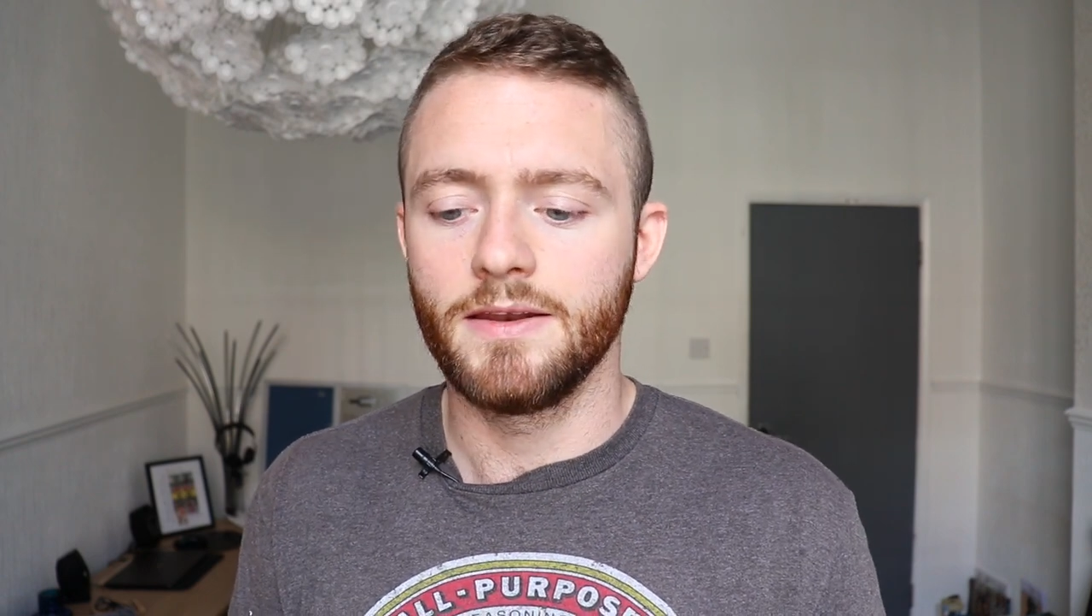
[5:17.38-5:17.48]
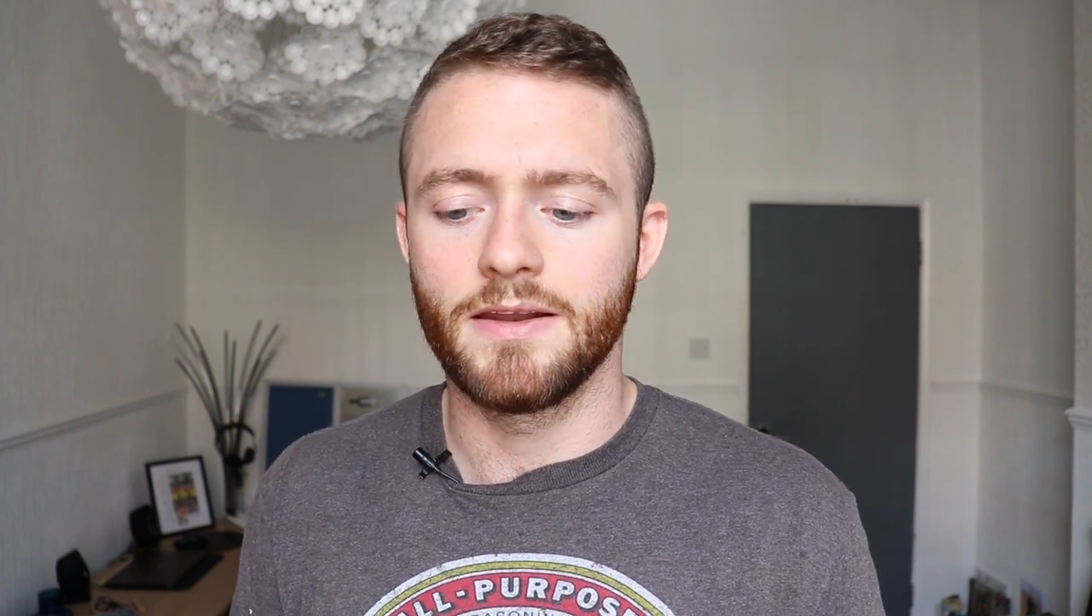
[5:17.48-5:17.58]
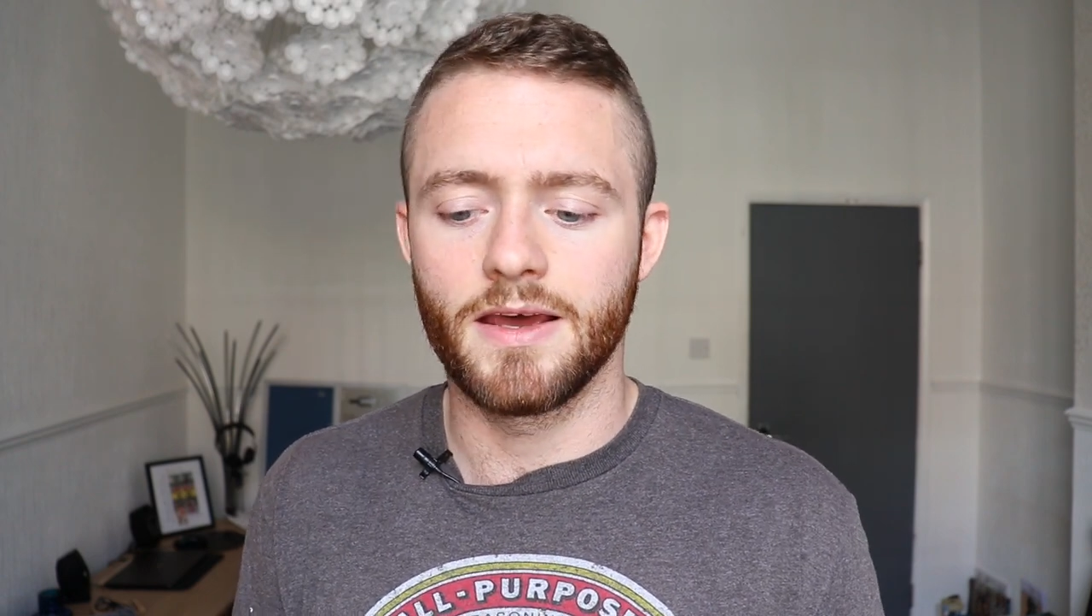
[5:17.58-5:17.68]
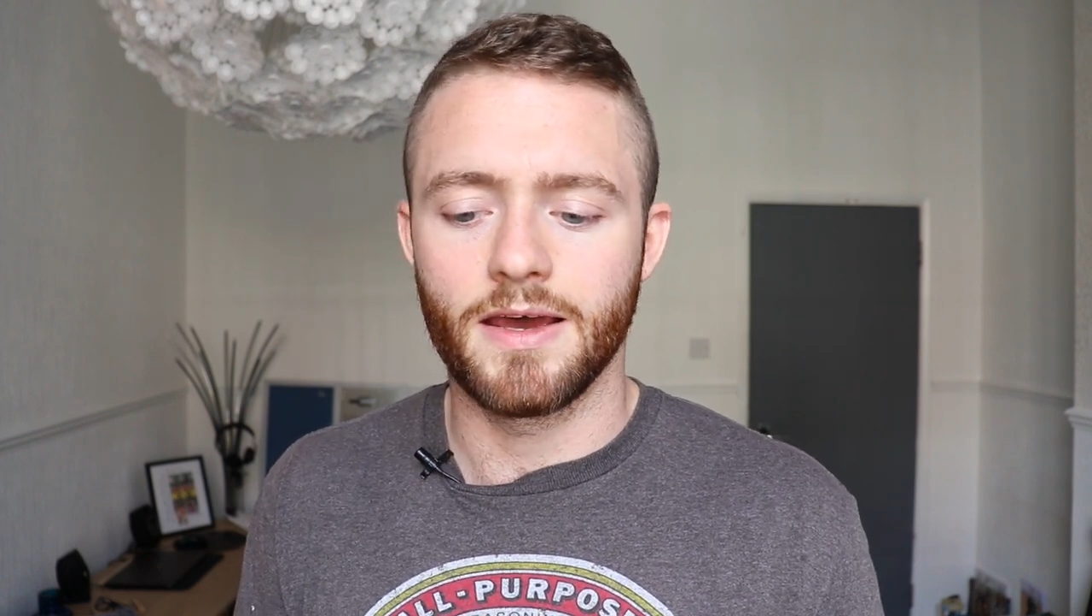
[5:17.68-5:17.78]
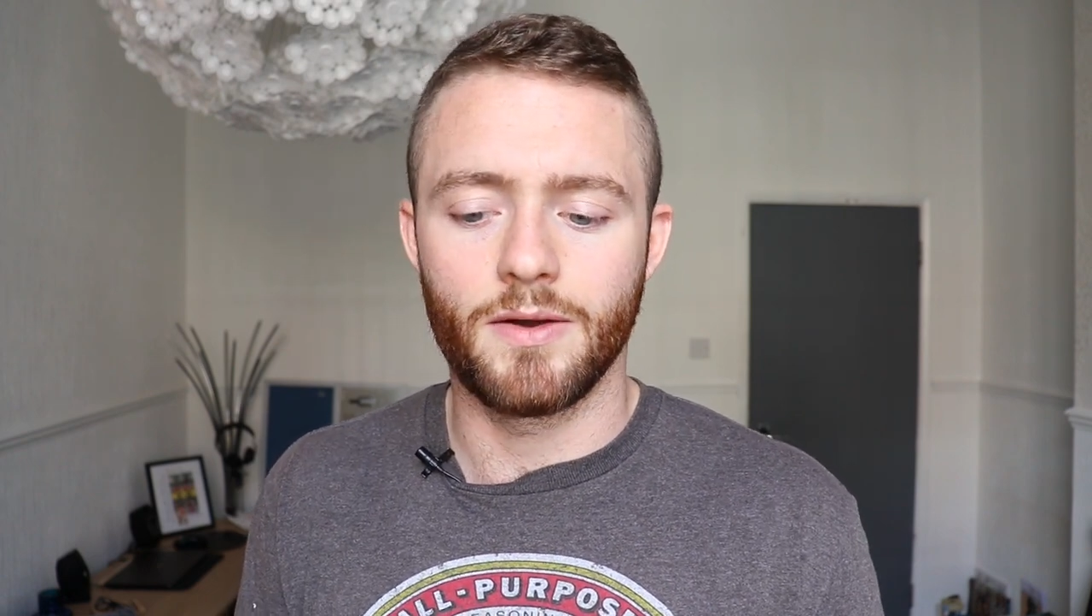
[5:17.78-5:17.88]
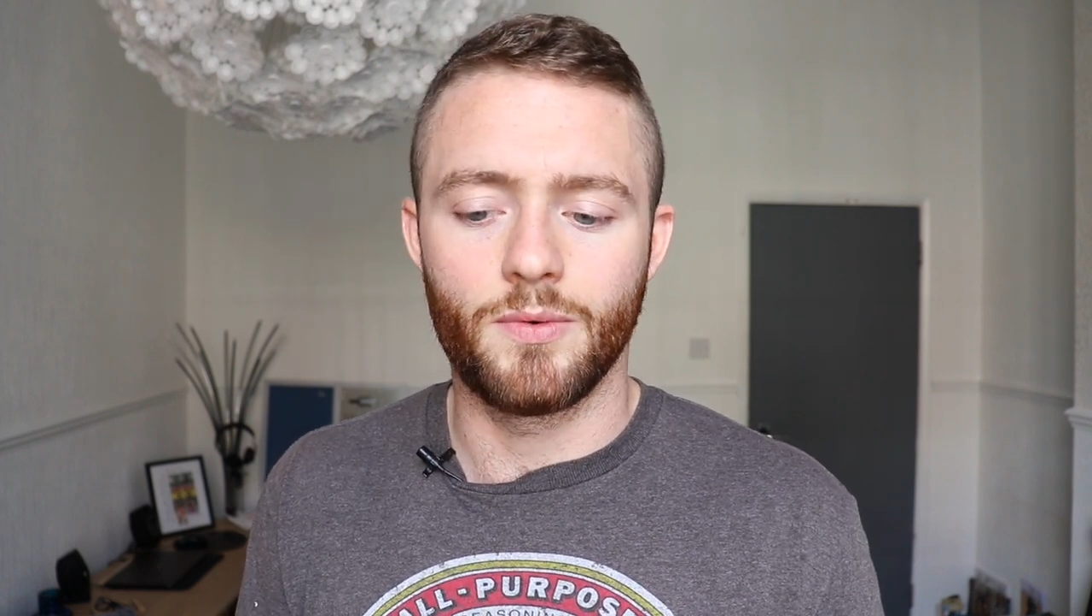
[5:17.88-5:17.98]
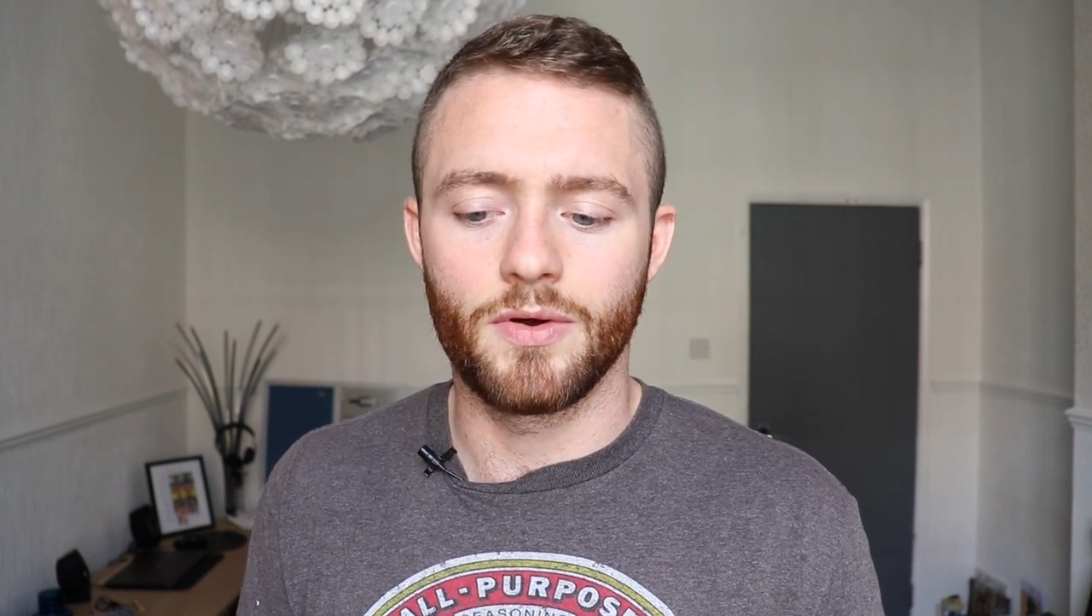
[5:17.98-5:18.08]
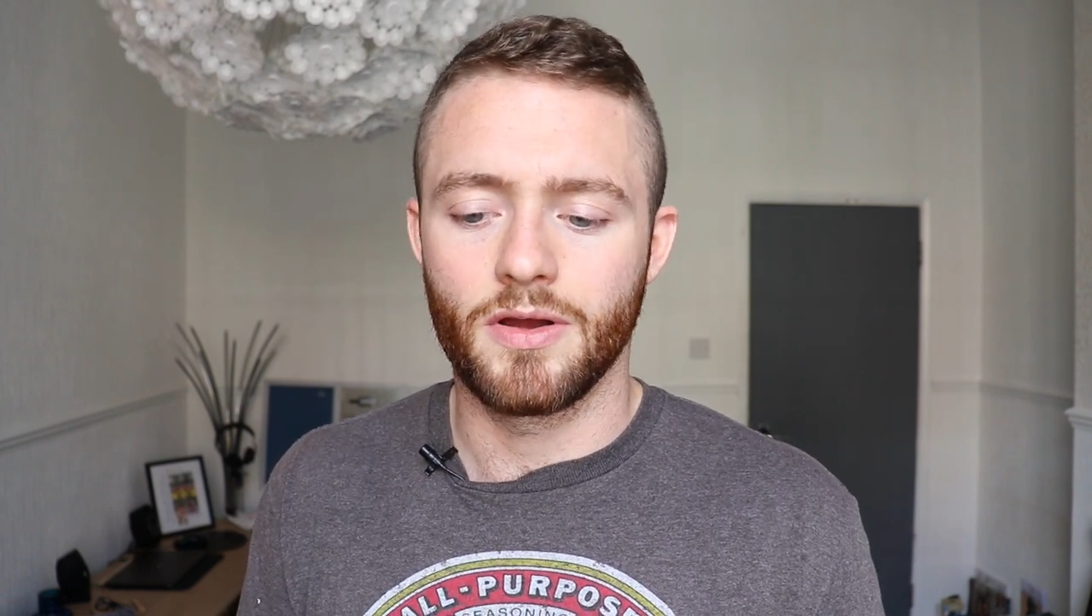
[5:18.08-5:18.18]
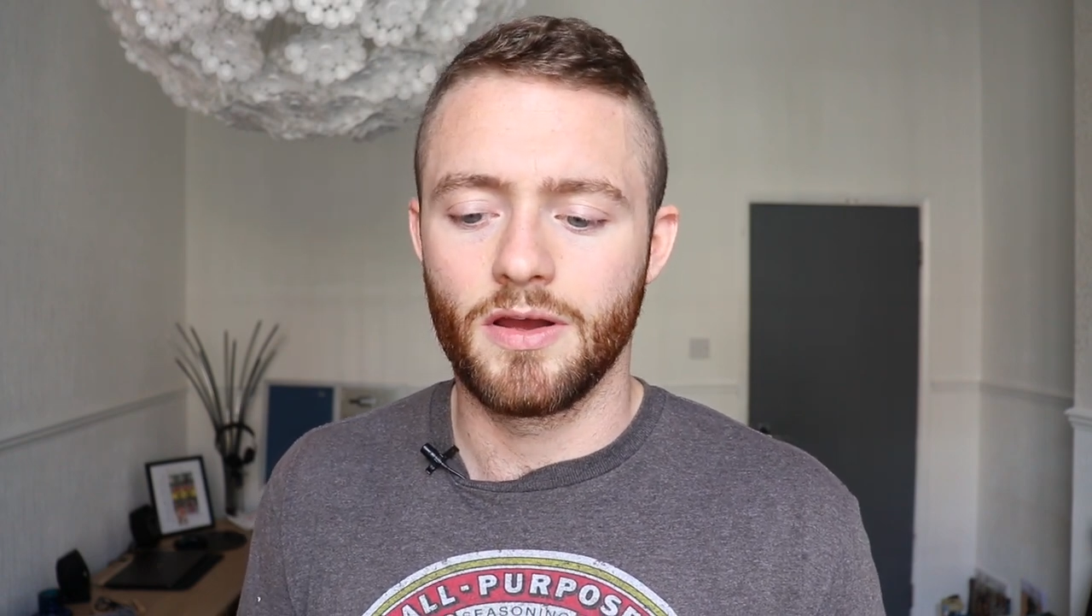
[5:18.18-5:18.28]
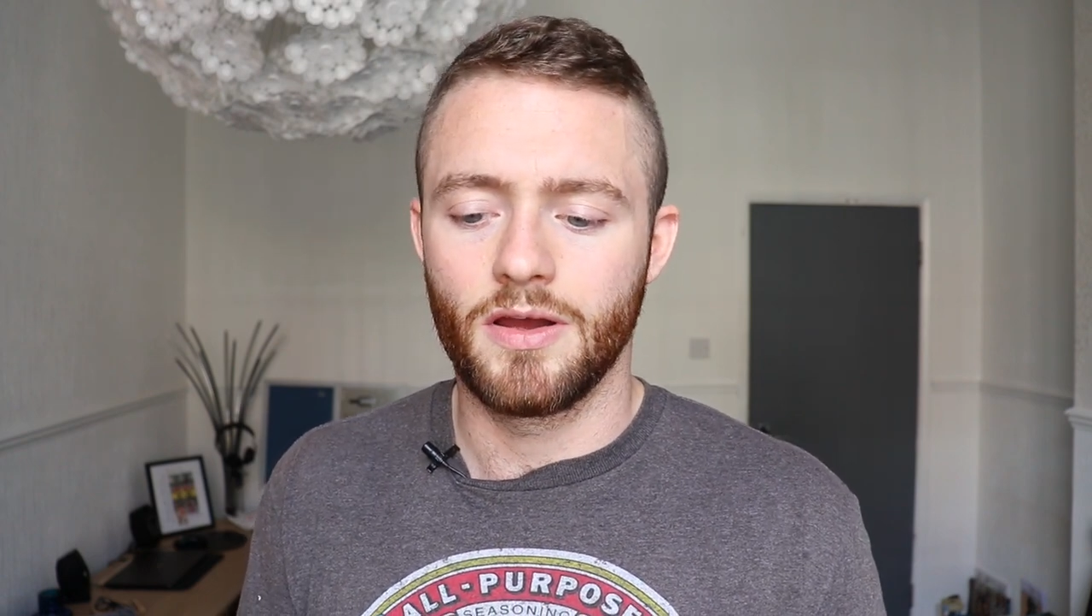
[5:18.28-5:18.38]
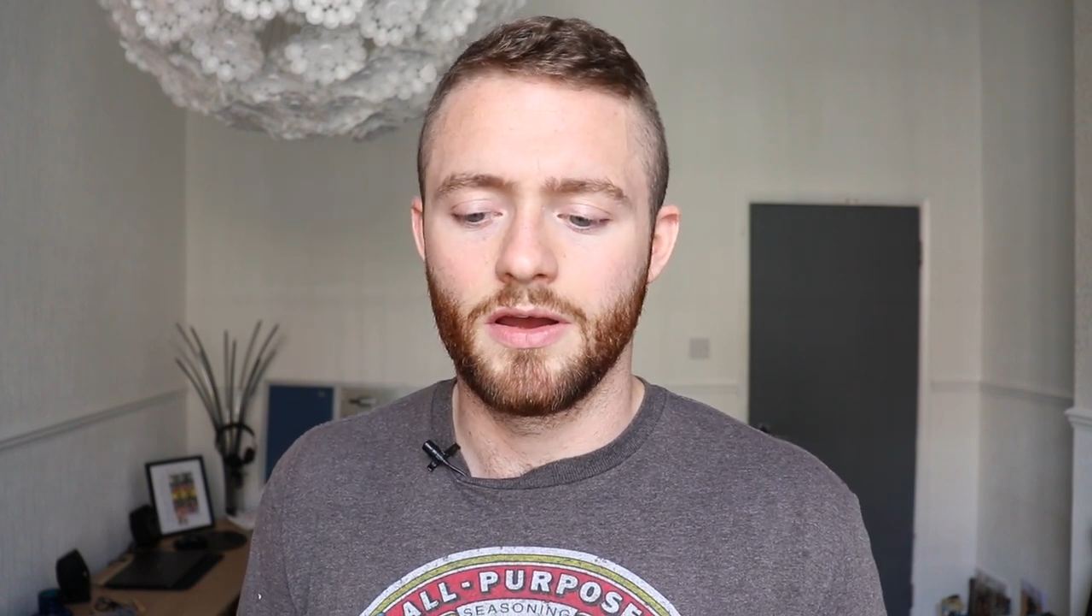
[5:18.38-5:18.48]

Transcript: Now,